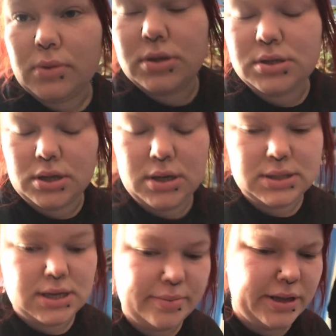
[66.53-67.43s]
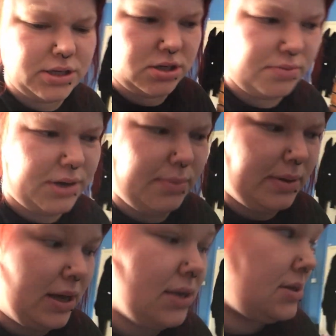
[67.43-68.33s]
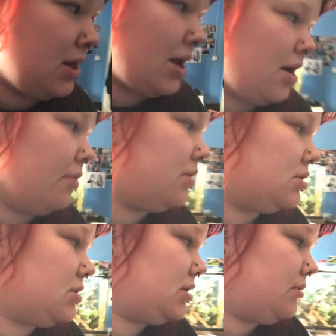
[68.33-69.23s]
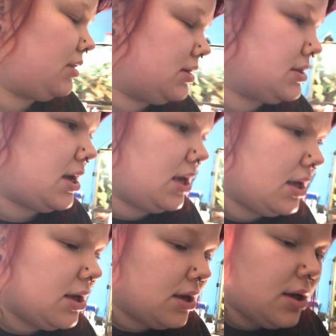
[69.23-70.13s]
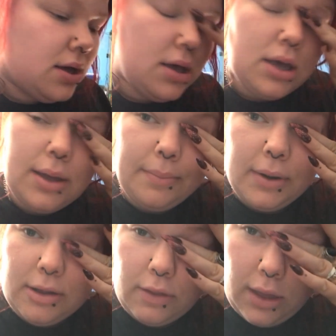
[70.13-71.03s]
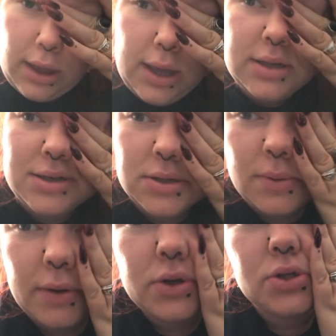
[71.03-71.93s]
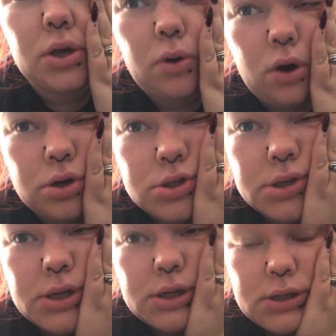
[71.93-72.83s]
So I'm going to send a picture to my piercer now and just see what they say. Um, but I think it is just where it's so hot.